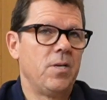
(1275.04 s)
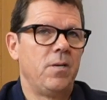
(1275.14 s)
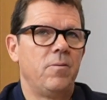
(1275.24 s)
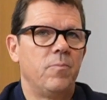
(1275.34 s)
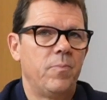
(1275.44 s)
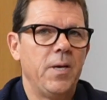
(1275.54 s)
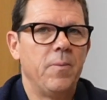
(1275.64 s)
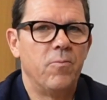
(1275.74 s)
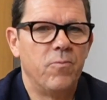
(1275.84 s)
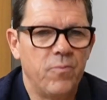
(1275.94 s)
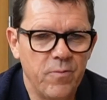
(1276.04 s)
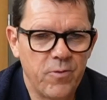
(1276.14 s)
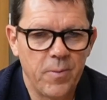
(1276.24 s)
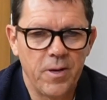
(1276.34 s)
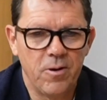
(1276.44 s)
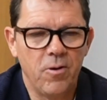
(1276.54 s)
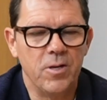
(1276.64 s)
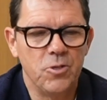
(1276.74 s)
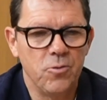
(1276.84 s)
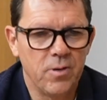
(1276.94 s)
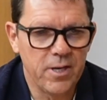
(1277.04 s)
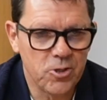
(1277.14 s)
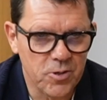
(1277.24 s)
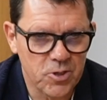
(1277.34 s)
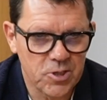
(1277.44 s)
seen people from my own eyes. You literally